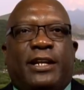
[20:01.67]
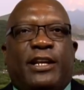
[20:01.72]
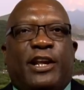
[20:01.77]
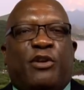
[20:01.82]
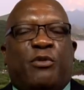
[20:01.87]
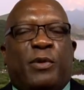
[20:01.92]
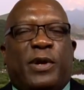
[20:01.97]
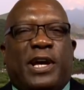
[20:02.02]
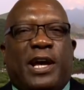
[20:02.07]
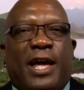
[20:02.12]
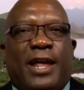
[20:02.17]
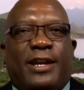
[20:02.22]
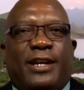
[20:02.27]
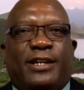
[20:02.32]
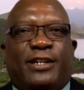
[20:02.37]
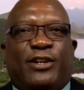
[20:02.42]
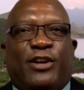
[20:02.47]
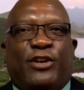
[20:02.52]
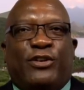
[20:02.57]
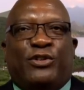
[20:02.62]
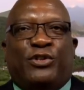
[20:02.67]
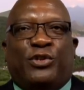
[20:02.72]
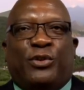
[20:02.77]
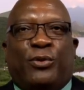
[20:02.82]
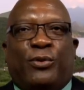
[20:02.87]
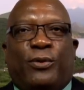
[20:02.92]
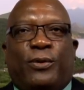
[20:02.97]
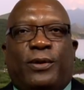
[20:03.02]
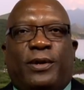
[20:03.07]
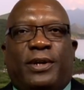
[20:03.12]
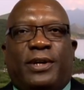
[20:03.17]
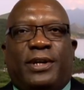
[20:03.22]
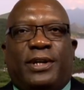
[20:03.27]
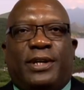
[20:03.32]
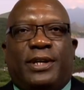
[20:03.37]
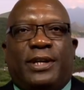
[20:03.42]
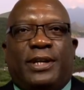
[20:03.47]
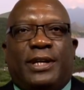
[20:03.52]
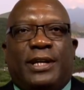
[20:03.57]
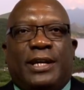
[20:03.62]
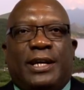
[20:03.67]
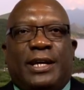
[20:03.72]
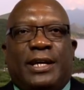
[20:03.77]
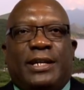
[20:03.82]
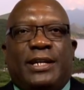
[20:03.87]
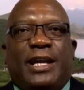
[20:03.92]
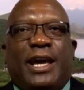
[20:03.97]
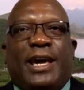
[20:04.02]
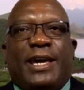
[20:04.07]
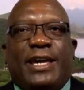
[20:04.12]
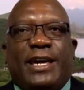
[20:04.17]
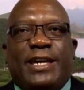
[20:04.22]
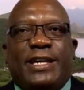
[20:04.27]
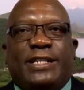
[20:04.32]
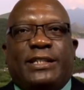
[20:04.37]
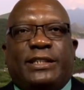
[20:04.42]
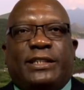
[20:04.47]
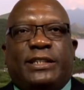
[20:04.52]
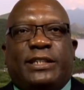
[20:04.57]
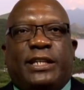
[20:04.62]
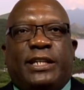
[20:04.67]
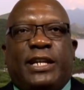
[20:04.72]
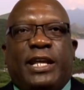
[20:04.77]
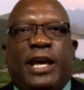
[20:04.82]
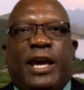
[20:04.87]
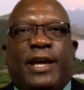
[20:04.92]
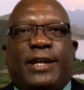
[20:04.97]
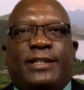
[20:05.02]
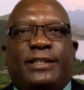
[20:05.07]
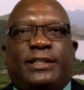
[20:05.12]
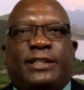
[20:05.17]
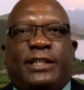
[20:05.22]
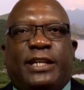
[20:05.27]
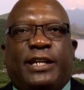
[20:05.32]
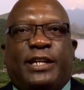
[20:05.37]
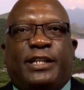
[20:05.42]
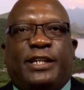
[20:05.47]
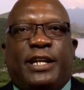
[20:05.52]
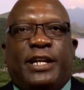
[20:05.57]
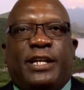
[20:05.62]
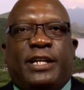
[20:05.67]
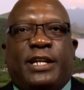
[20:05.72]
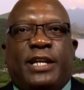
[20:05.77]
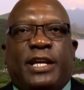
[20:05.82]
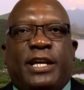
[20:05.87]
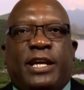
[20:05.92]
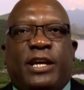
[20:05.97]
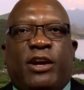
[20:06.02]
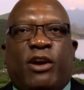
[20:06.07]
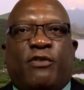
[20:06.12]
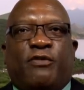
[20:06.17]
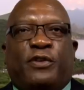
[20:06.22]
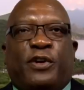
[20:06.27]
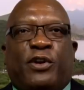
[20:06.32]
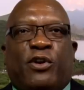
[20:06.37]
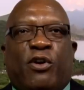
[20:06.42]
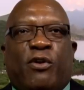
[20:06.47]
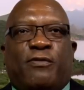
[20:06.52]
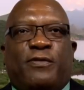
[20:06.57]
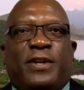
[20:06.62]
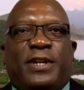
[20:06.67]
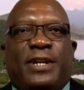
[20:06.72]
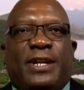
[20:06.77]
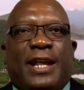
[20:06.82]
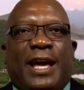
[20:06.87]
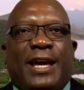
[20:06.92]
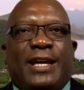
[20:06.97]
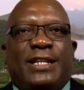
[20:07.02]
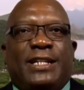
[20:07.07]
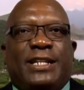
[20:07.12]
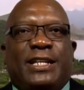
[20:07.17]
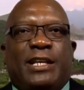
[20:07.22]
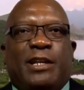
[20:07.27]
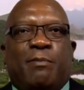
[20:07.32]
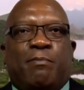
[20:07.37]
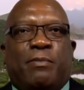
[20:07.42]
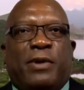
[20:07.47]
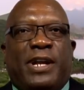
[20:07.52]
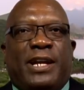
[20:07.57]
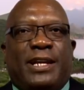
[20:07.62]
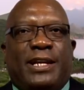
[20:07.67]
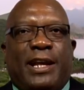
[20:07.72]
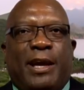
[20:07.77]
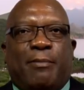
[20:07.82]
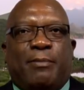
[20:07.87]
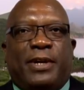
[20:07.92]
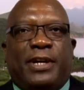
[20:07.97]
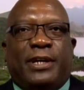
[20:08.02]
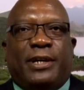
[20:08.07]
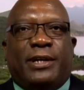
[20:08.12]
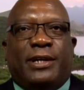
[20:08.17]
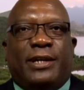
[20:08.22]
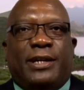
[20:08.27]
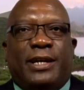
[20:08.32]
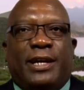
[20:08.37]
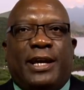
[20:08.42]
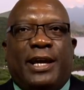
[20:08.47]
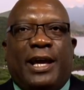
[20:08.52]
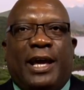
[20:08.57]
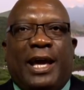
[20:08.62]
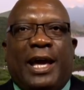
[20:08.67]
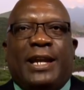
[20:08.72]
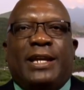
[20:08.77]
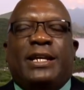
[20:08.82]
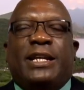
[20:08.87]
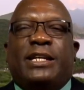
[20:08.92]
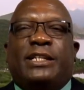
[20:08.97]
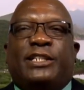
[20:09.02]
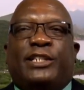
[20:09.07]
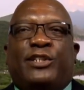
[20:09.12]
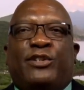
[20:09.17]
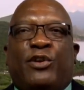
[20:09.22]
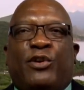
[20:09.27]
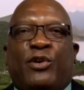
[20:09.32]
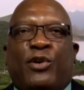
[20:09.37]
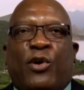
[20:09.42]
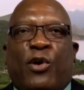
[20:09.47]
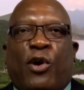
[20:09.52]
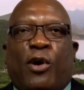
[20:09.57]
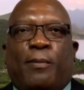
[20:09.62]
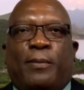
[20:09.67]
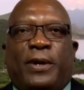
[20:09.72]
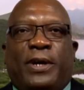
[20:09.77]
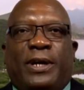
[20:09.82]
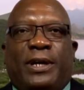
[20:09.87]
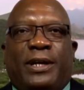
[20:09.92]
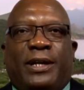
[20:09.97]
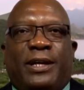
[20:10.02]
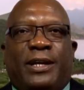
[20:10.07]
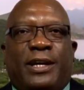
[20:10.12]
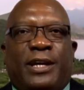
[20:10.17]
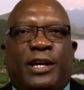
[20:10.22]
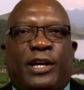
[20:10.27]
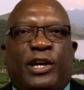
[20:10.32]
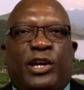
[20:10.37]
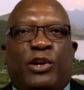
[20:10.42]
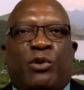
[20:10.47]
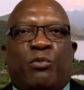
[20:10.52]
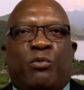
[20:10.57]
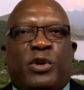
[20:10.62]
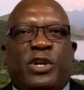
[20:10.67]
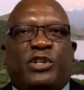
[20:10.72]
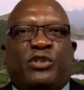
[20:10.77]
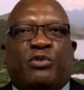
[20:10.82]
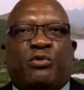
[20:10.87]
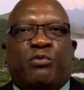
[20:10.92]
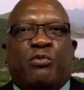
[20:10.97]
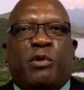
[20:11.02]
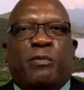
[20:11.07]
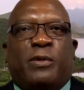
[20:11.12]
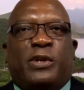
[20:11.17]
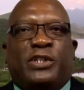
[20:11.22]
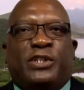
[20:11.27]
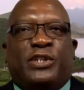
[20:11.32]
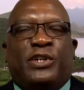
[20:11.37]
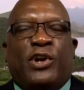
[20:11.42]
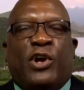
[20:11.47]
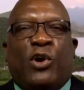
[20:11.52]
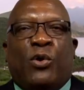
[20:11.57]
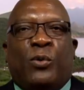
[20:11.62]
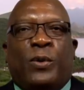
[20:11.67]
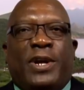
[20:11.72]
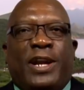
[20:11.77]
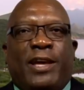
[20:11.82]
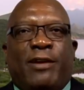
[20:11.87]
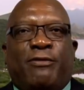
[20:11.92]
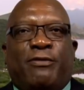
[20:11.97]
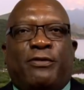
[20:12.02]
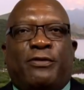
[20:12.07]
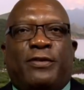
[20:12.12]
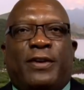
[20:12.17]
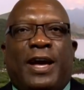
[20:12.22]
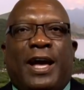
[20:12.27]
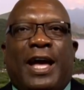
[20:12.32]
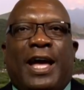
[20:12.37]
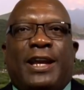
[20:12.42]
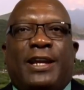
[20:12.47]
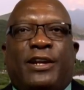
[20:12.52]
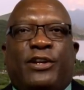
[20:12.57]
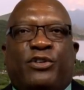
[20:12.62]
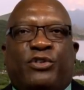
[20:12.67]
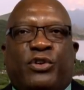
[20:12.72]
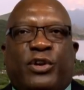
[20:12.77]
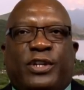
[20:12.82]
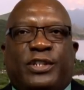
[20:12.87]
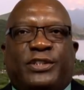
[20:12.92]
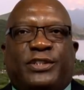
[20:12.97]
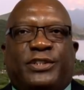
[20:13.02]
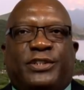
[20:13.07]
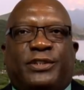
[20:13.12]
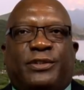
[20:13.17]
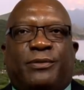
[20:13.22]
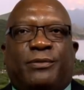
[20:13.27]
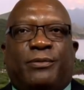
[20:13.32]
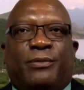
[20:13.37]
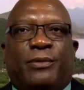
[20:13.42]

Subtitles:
that we cannot control. There is the uncertainty of the COVID-19 pandemic and this new normal in which we must now live and adjust.